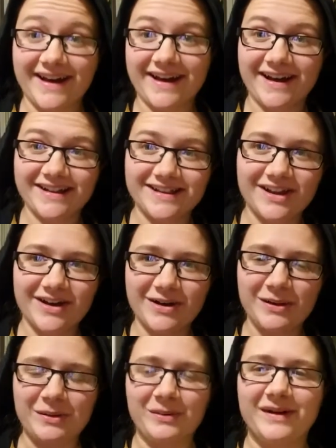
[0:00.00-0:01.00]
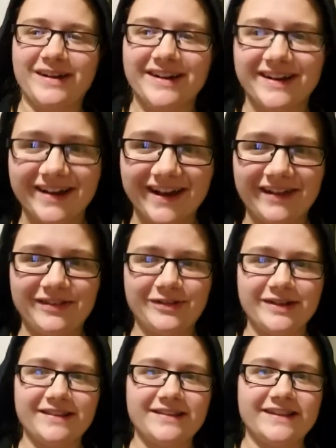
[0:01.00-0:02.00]
Hello! As you
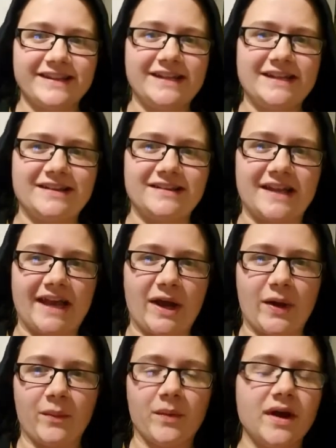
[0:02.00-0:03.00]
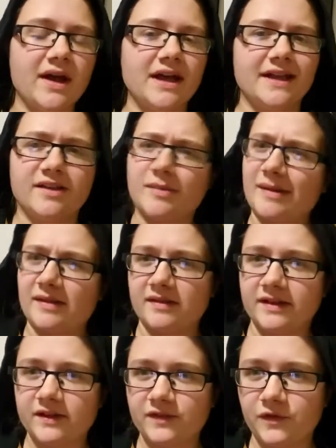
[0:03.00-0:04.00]
can see, it is now, it's about
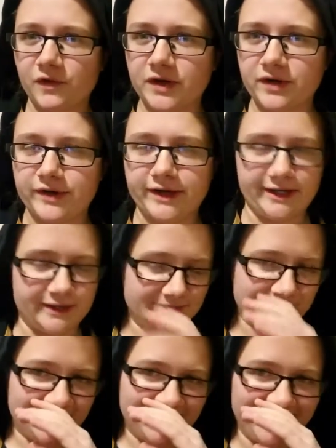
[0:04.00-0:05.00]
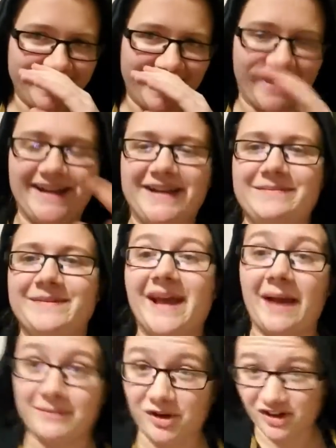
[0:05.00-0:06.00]
6.40 right now. I am
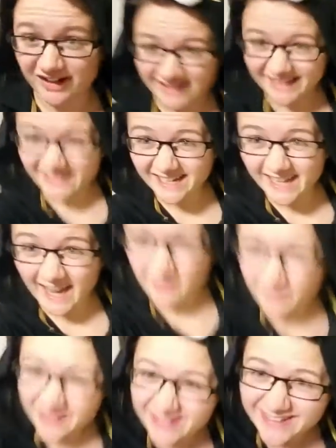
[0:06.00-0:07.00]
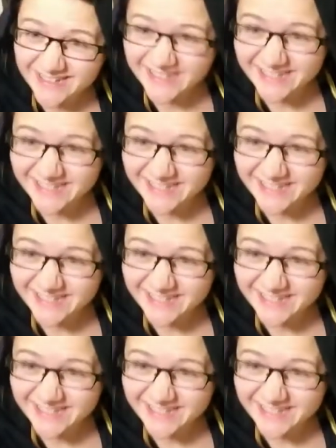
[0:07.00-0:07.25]
I'm currently in a cat onesie.